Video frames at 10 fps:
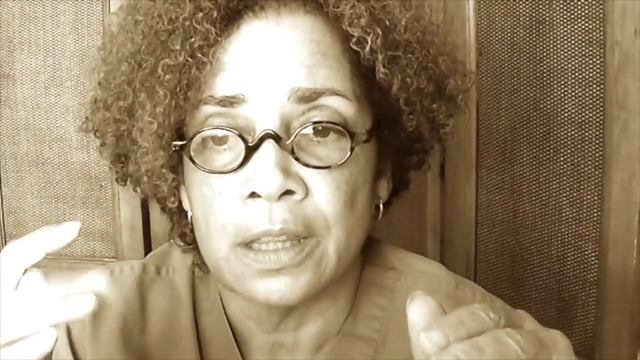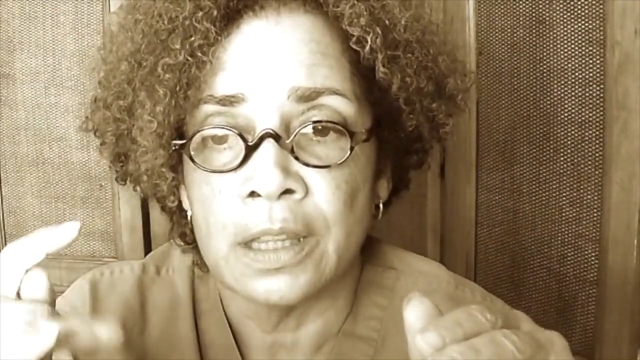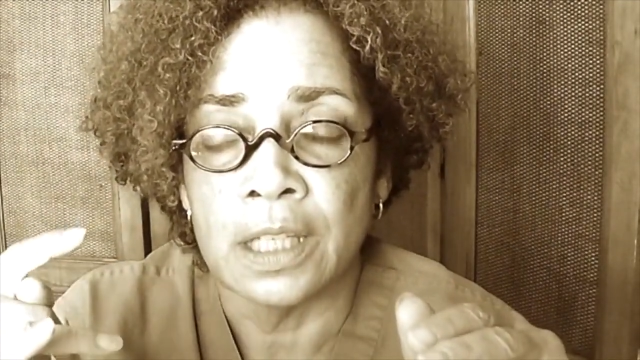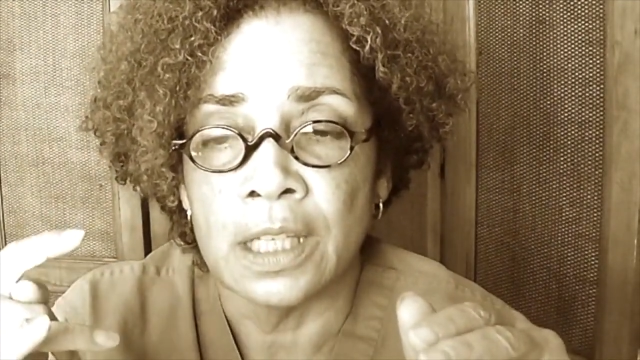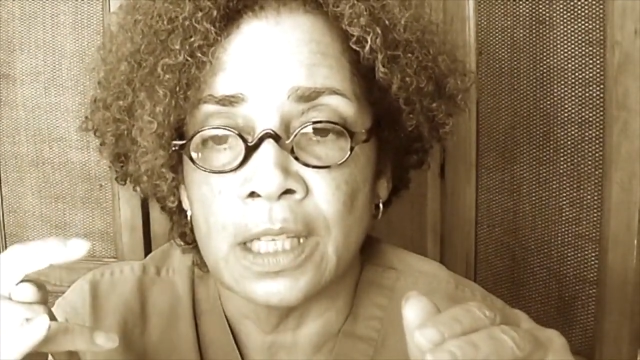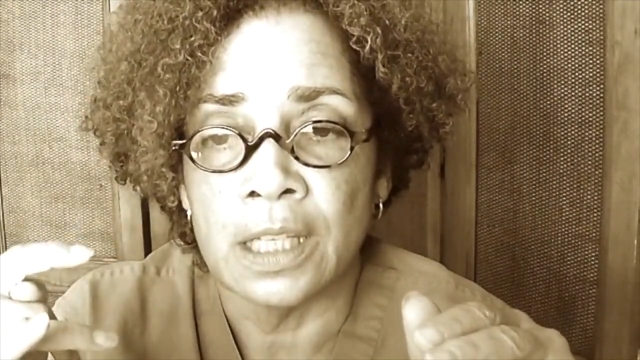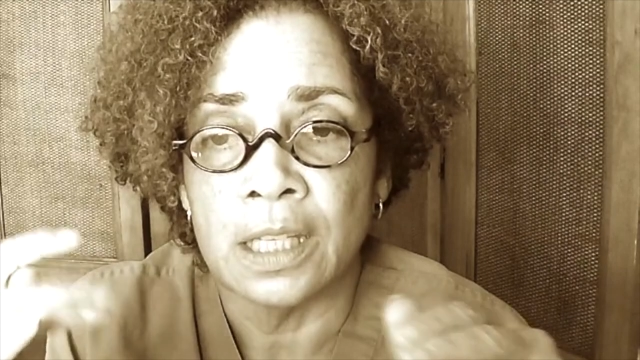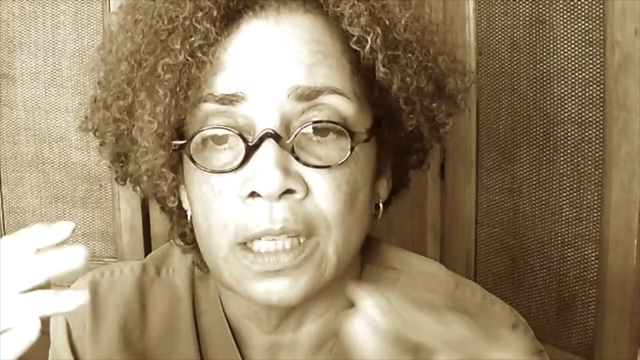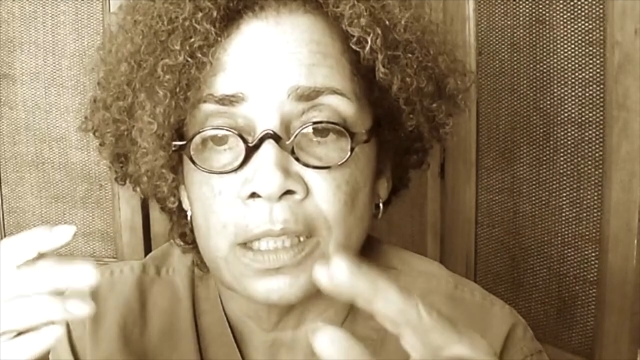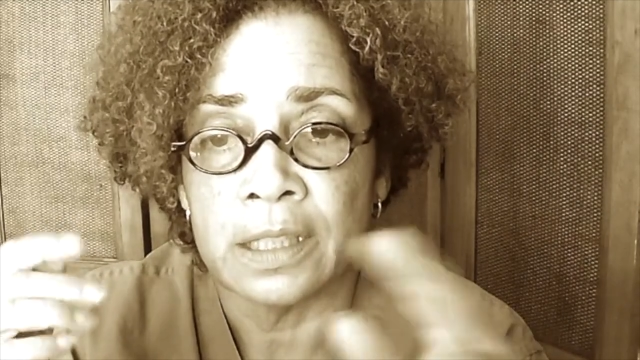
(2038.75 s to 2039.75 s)

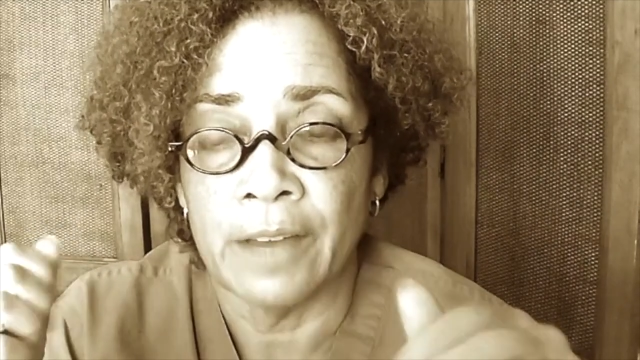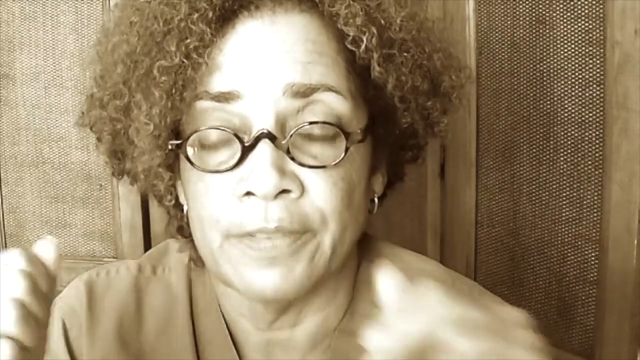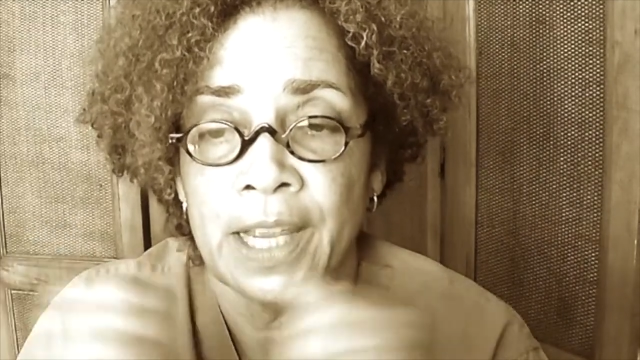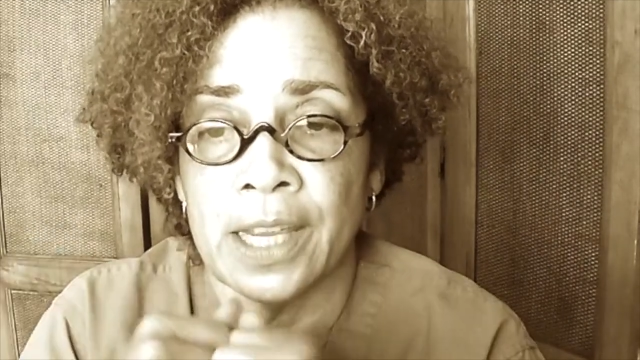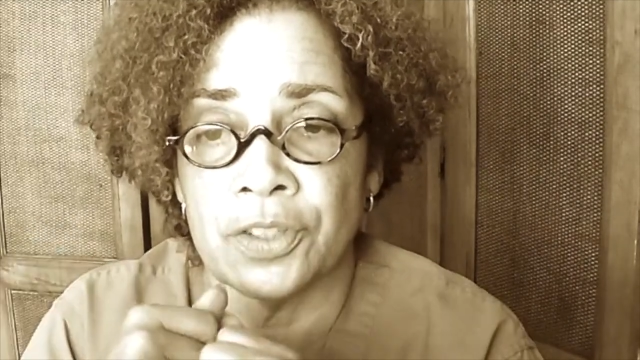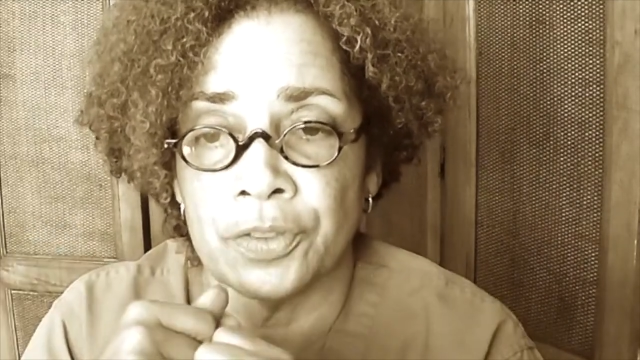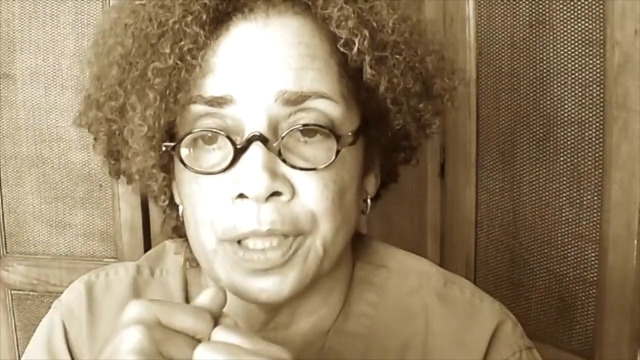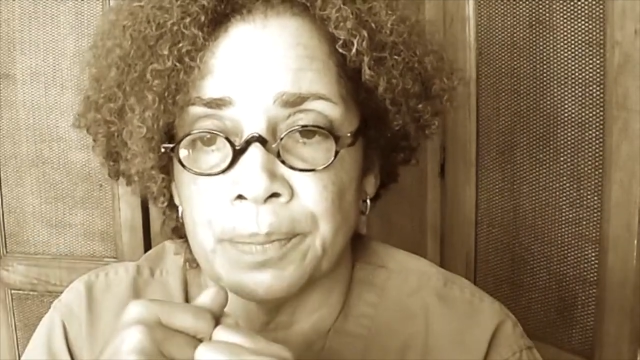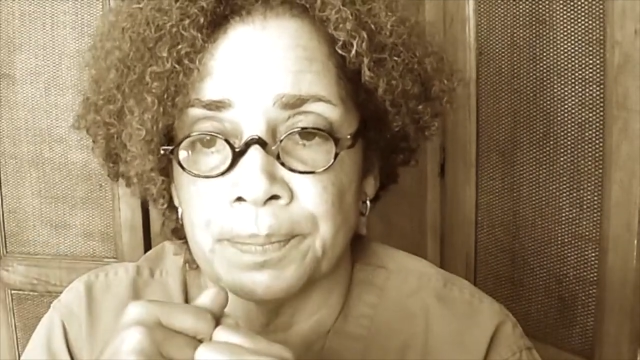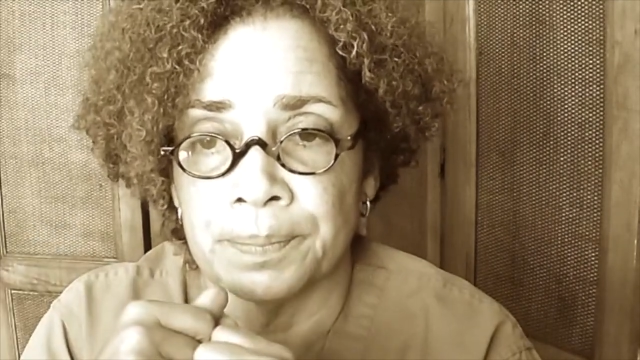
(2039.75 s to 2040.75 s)
the left
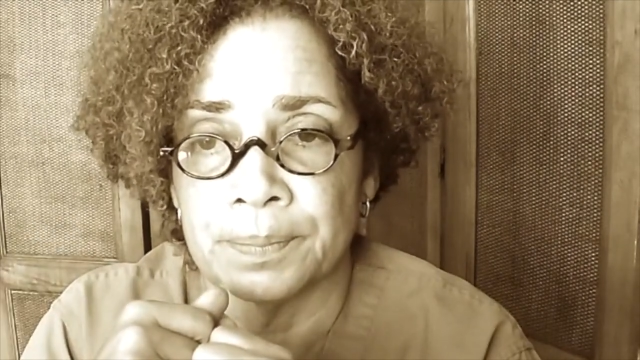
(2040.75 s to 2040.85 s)
atrium,